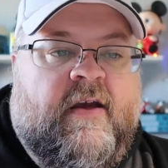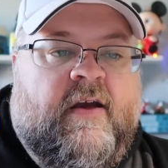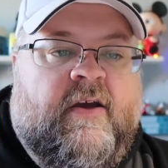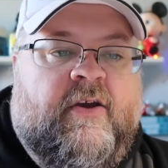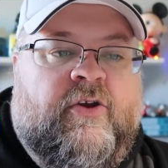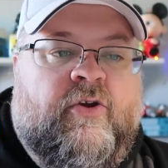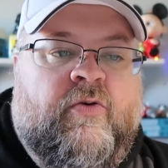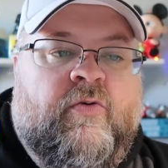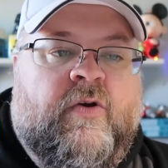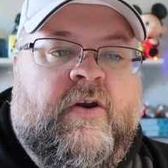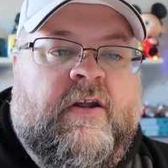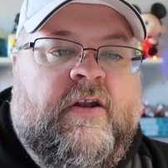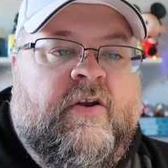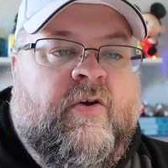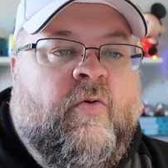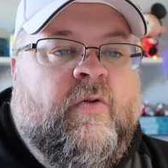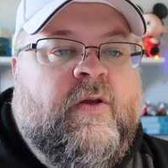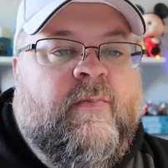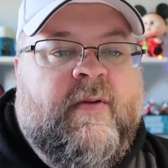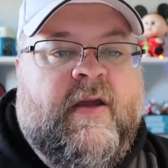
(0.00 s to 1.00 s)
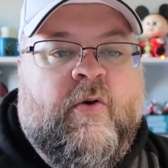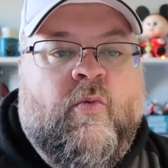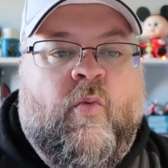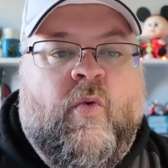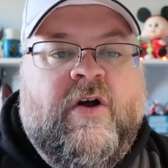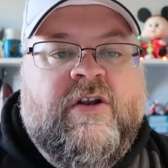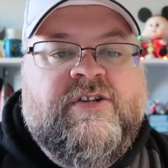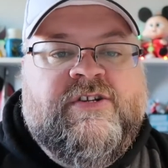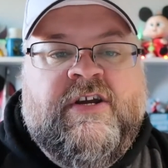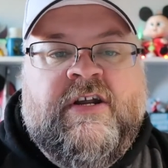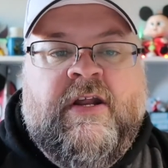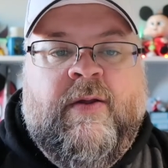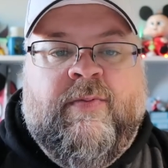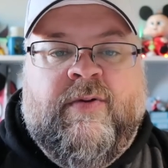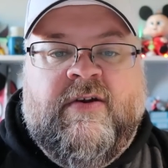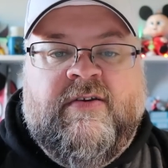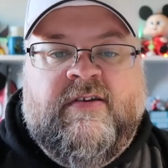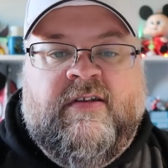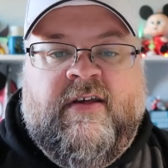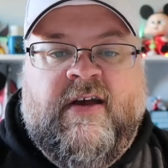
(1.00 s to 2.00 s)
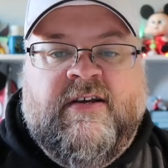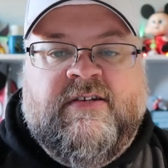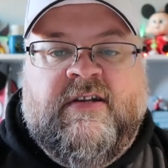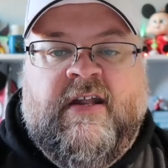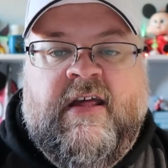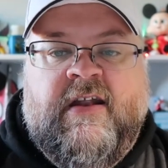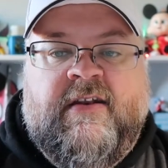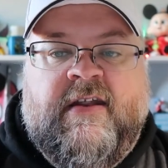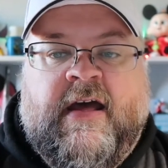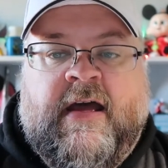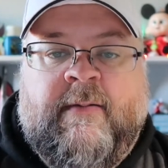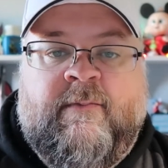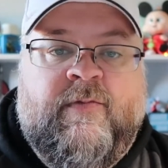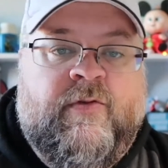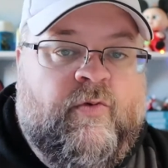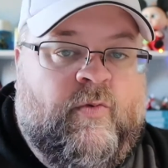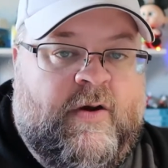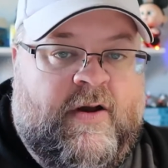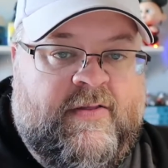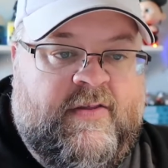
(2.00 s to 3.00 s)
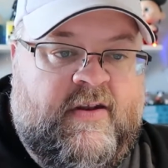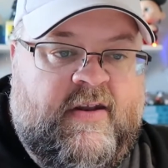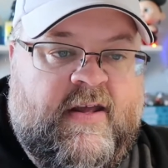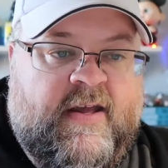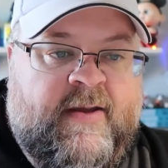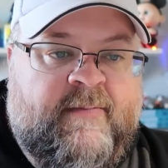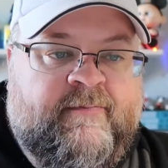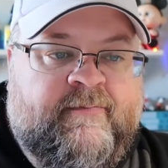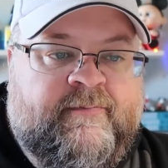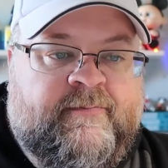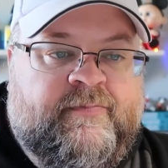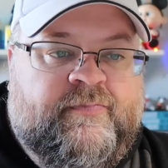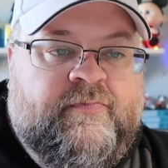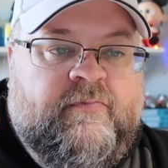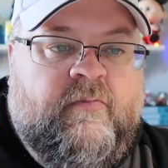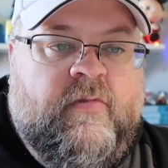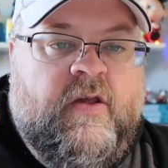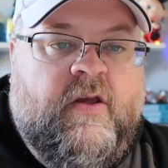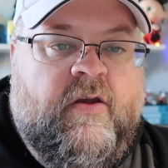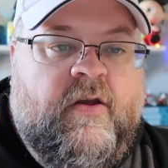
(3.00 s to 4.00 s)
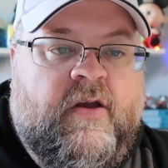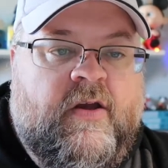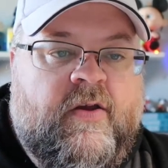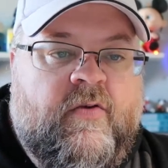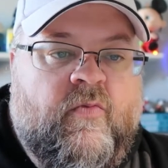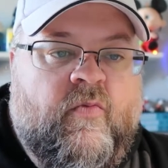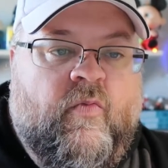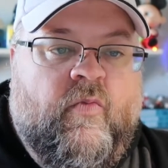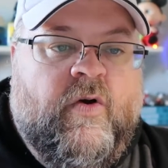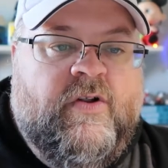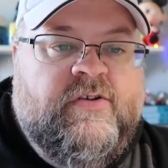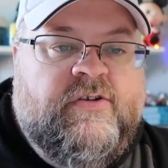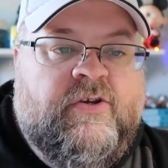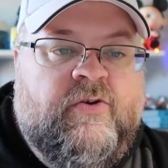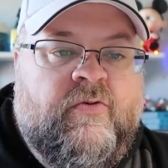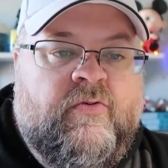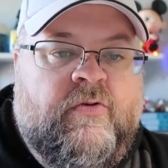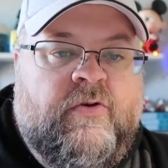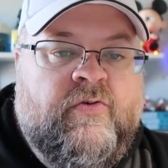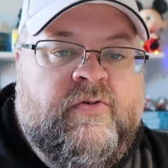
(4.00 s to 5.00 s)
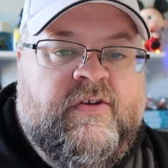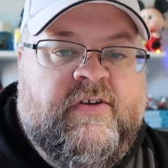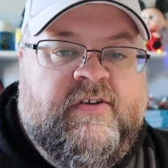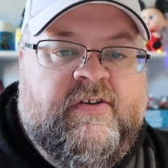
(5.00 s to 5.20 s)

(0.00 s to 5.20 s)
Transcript: You can only make one Genie Plus selection at a time throughout the day. Once you use a